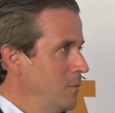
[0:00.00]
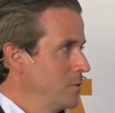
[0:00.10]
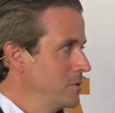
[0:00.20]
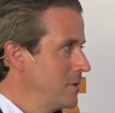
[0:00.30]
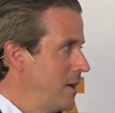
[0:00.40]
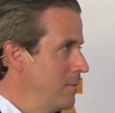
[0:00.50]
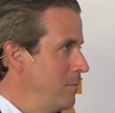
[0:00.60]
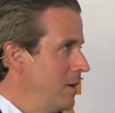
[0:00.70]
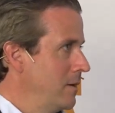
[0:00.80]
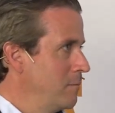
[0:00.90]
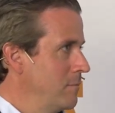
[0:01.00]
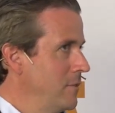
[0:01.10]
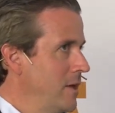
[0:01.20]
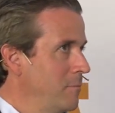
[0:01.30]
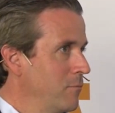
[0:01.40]
was signed by
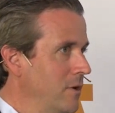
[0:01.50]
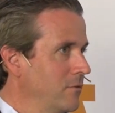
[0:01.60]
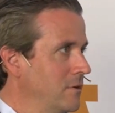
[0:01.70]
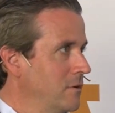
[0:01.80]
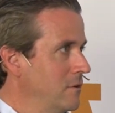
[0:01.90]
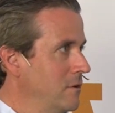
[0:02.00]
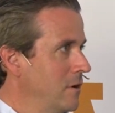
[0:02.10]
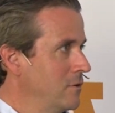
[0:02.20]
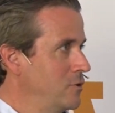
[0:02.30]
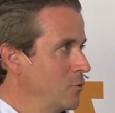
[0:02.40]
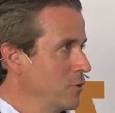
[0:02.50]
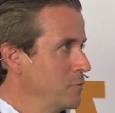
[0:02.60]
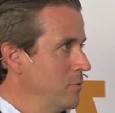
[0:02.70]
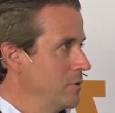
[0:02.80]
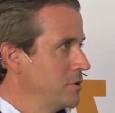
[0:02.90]
then President uh,
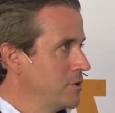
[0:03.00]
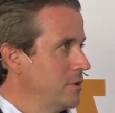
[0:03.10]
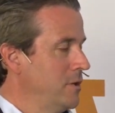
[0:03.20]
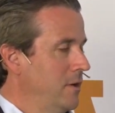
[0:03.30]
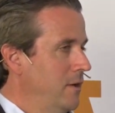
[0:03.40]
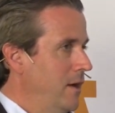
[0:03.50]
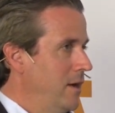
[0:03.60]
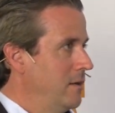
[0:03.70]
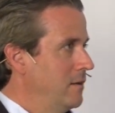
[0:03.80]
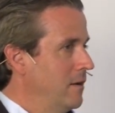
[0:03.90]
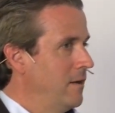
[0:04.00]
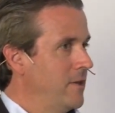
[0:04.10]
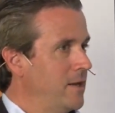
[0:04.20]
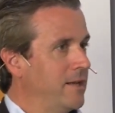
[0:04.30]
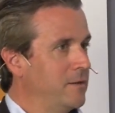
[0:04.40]
George Bush, and uh,
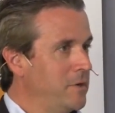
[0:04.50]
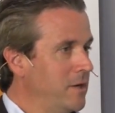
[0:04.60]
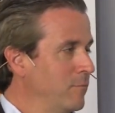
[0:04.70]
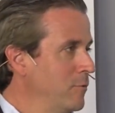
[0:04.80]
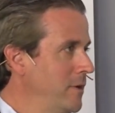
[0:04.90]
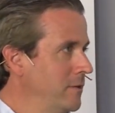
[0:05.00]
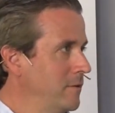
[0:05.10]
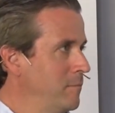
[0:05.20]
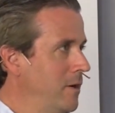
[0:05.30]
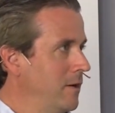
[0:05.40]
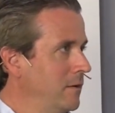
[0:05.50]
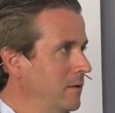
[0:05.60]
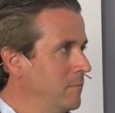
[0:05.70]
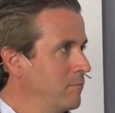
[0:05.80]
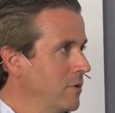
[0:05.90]
then had to be implemented by
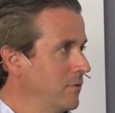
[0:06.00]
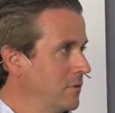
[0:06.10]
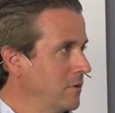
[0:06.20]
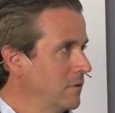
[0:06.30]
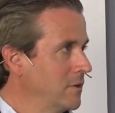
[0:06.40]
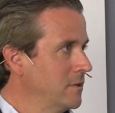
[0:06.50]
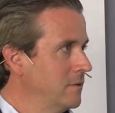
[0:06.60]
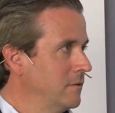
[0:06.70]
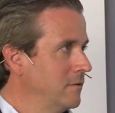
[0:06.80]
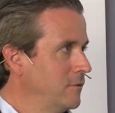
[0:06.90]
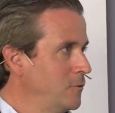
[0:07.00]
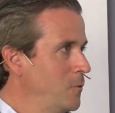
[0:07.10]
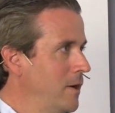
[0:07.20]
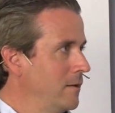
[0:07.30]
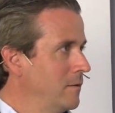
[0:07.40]
uh, President Clinton, who
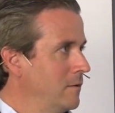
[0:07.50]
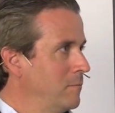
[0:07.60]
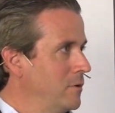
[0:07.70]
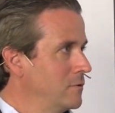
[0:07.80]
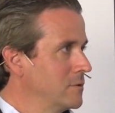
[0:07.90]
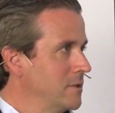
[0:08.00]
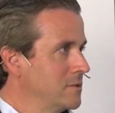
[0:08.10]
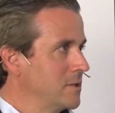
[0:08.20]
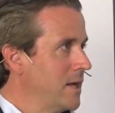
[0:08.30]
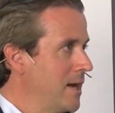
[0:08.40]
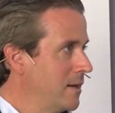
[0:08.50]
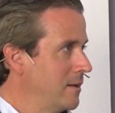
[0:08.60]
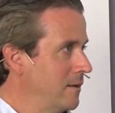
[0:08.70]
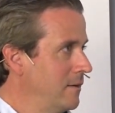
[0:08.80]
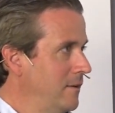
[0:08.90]
had opposed it as a
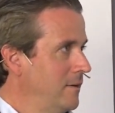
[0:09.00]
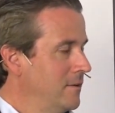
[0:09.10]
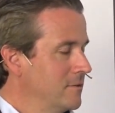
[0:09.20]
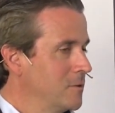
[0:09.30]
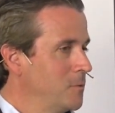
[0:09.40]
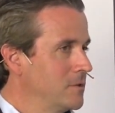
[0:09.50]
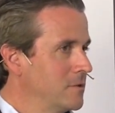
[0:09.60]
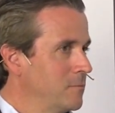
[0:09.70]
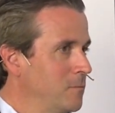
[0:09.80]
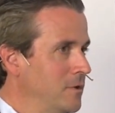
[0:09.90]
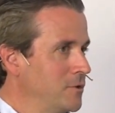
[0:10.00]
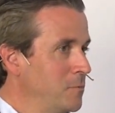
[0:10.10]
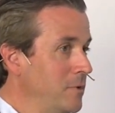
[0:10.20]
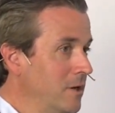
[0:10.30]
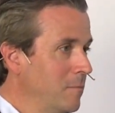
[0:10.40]
candidate. Mm -hmm. So it's once you
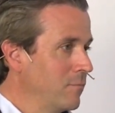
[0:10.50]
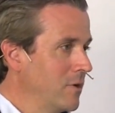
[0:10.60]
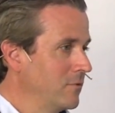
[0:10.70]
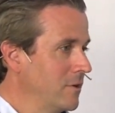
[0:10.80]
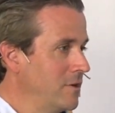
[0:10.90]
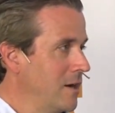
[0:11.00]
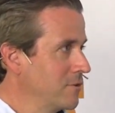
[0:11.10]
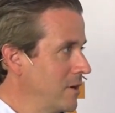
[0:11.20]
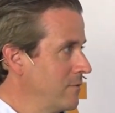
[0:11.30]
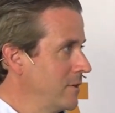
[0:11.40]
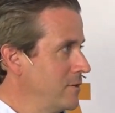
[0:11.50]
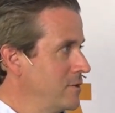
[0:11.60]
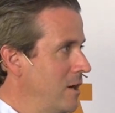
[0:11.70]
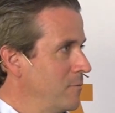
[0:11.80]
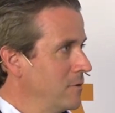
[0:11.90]
become president, you actually have to get
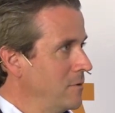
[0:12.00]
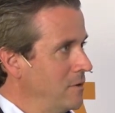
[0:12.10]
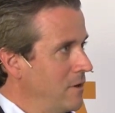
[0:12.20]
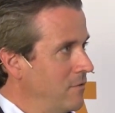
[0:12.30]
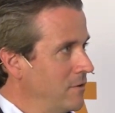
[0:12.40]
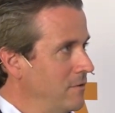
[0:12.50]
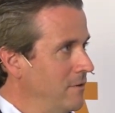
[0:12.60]
jobs. You have a,